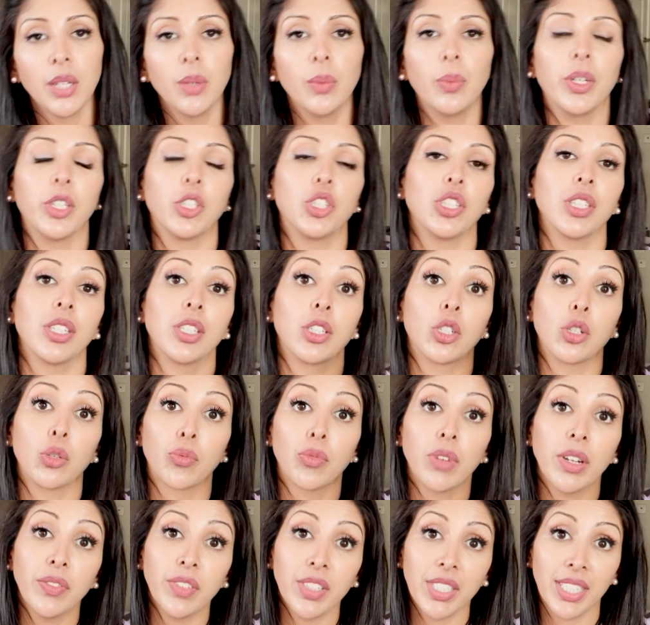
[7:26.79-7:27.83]
which is a
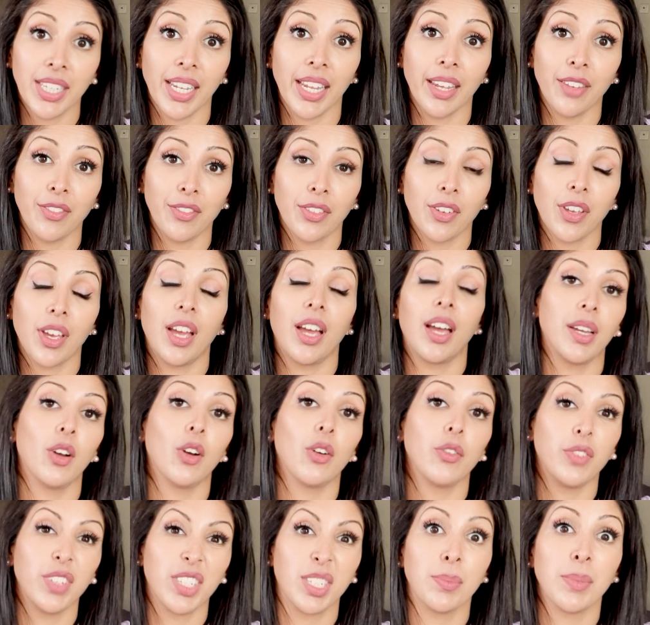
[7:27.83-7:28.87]
derivative
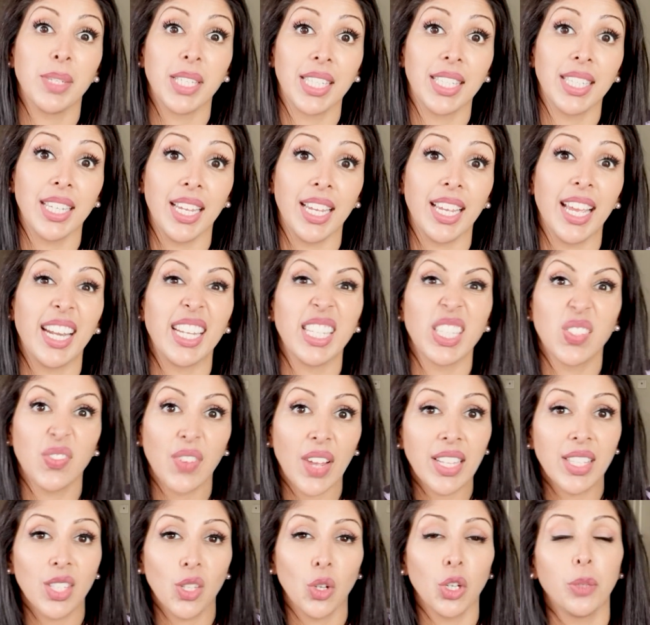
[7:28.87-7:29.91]
of vitamin C and it's
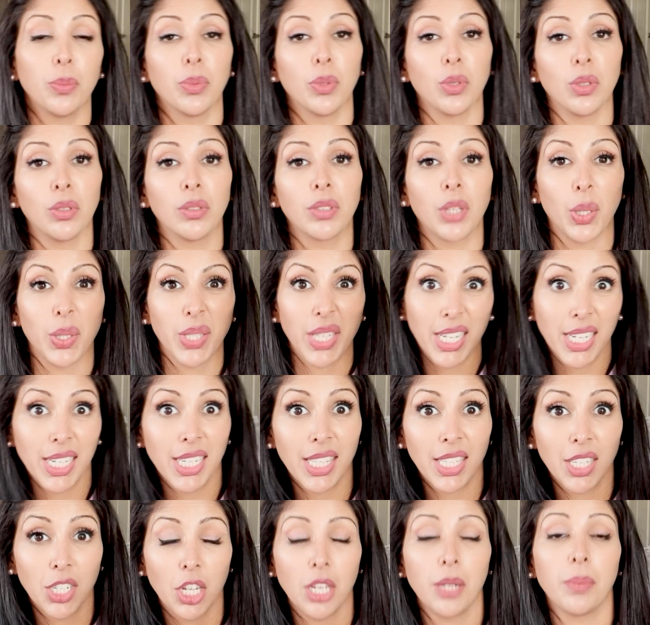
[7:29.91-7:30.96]
fat soluble, goes
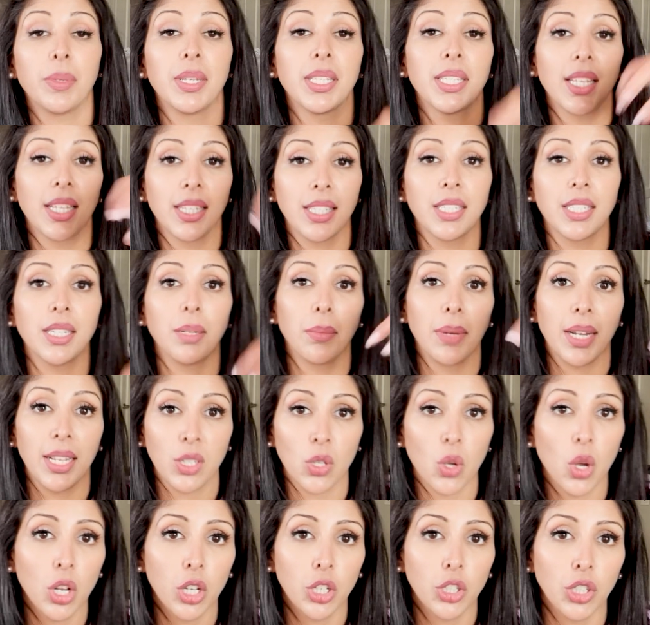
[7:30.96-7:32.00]
into the dermis and stimulates
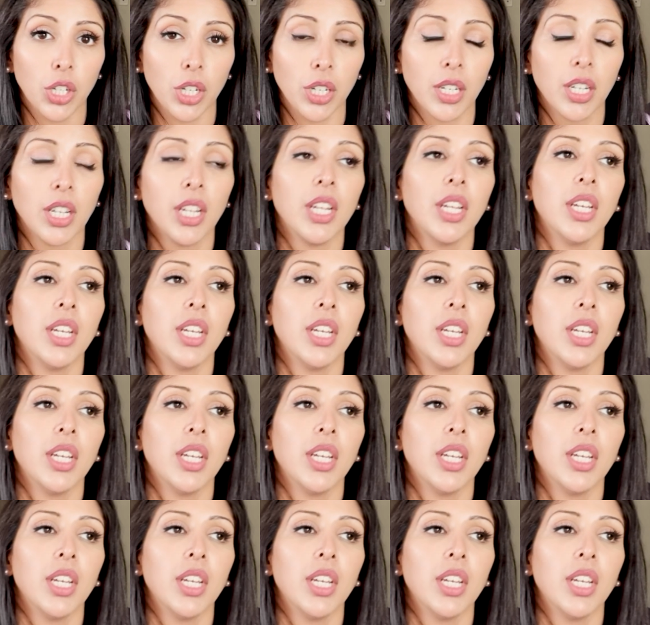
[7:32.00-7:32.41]
collagen.